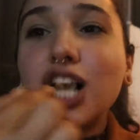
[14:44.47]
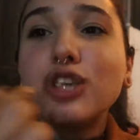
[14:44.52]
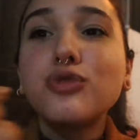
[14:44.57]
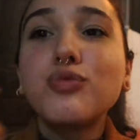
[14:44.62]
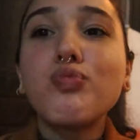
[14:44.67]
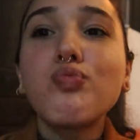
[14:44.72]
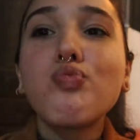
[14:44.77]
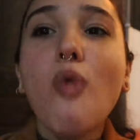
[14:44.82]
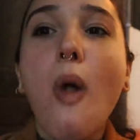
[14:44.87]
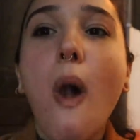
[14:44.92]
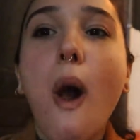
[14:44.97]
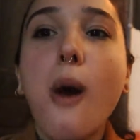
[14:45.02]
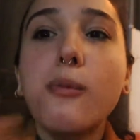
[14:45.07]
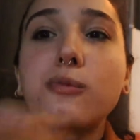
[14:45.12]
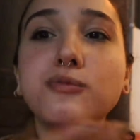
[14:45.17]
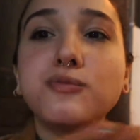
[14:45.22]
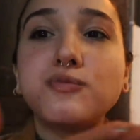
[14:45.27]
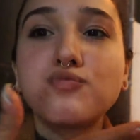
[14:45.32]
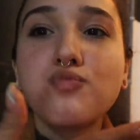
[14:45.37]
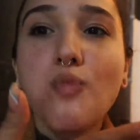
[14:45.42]
ever.
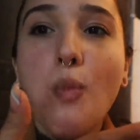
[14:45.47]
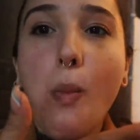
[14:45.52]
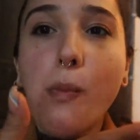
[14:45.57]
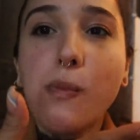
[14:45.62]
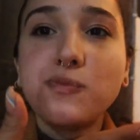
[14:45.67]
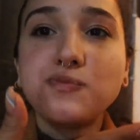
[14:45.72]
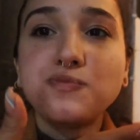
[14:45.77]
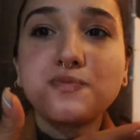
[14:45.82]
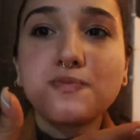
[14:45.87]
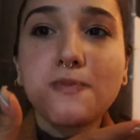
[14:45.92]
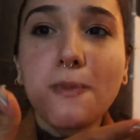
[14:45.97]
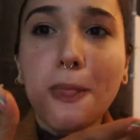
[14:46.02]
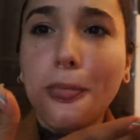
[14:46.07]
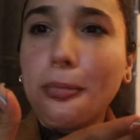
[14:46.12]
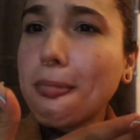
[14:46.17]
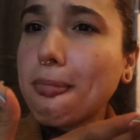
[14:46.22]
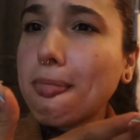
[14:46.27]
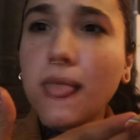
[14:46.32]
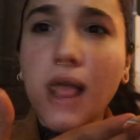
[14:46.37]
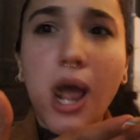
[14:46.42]
This was one of my
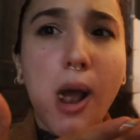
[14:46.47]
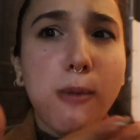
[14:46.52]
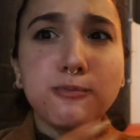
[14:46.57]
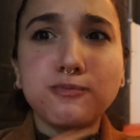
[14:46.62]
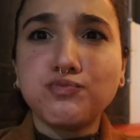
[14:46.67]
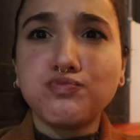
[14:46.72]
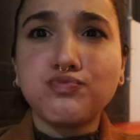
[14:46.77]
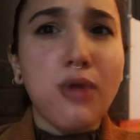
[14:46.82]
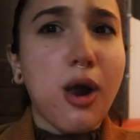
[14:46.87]
favorites.